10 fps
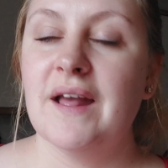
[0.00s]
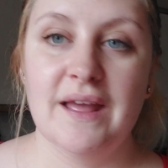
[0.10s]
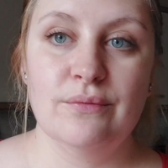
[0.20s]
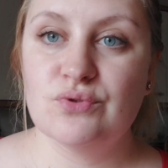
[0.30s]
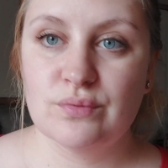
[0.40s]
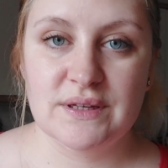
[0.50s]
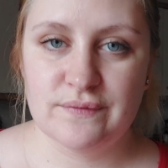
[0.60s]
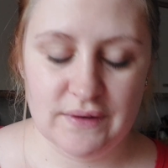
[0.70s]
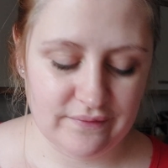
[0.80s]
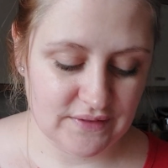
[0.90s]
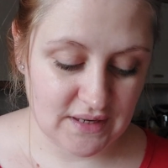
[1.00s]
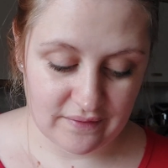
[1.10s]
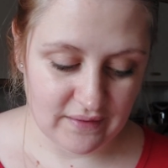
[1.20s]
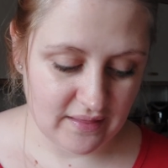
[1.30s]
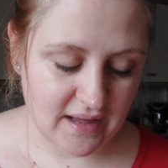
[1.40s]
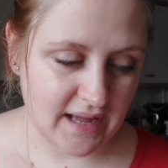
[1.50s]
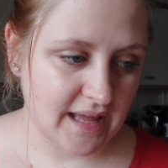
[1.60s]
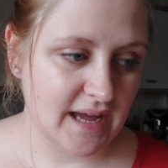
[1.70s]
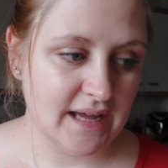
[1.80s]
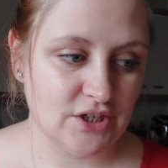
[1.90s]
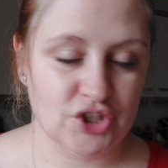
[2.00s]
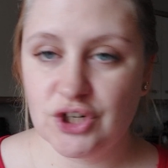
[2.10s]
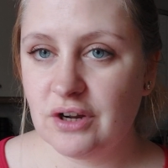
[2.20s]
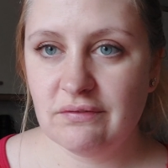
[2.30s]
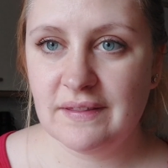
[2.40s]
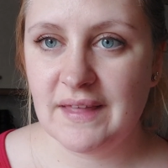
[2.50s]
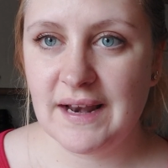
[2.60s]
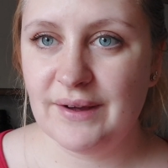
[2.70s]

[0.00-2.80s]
It was always full of stuff like that. It had sugar in there,